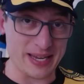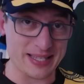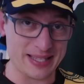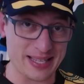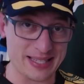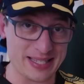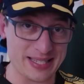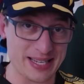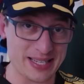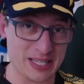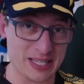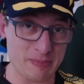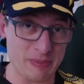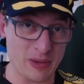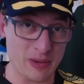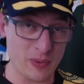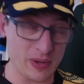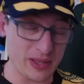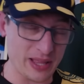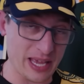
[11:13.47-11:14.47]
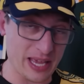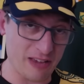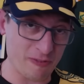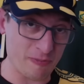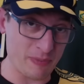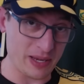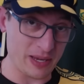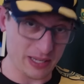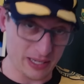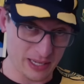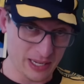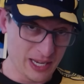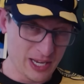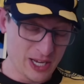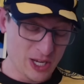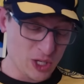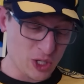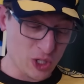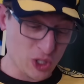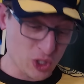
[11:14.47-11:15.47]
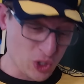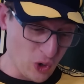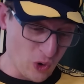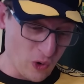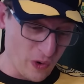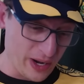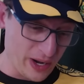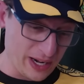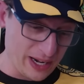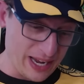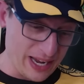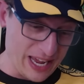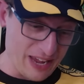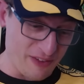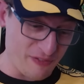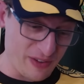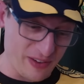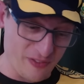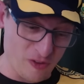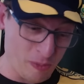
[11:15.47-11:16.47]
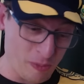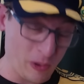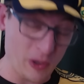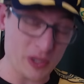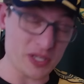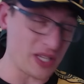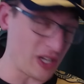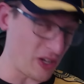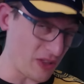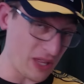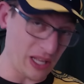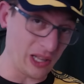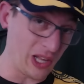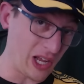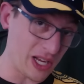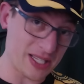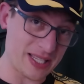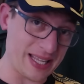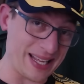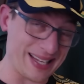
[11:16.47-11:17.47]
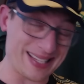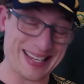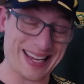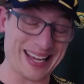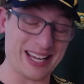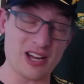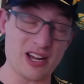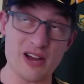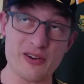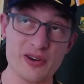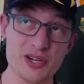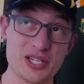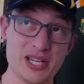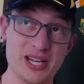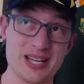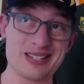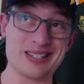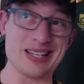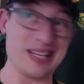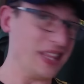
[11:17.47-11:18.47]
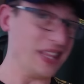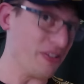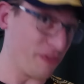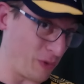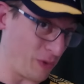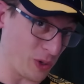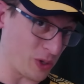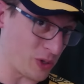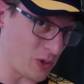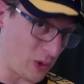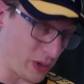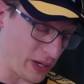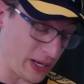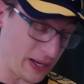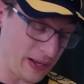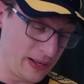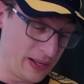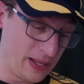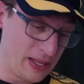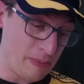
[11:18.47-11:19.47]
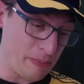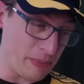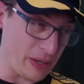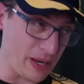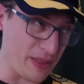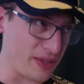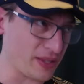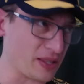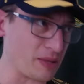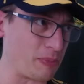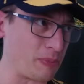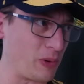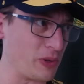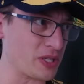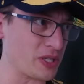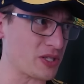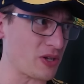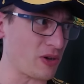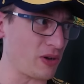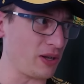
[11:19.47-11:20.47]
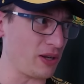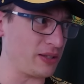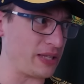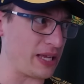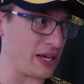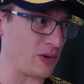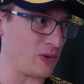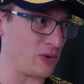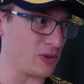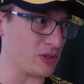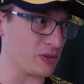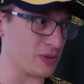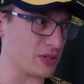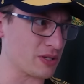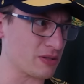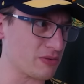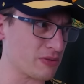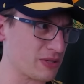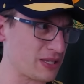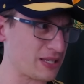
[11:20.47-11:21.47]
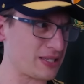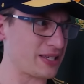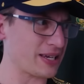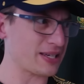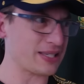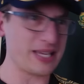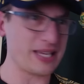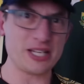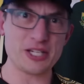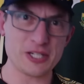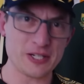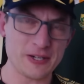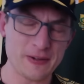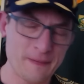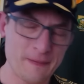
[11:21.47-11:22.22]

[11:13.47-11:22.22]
That tends to be when they have been scoring a fair few points. I know they lost that second Irish test in the fourth quarter, but I think the points total in that quarter was was it six each.